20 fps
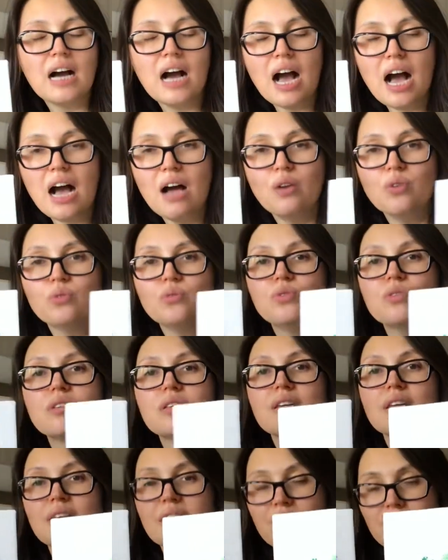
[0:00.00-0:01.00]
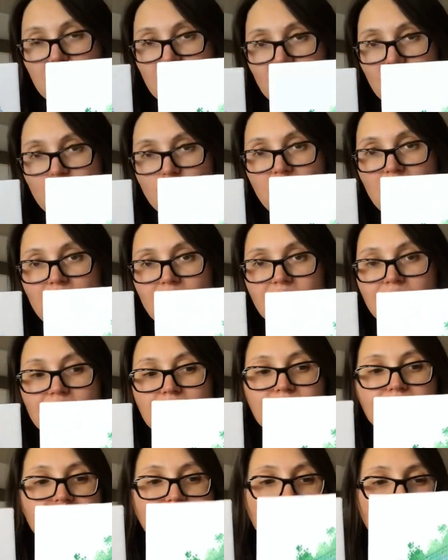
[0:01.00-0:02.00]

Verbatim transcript: count even weave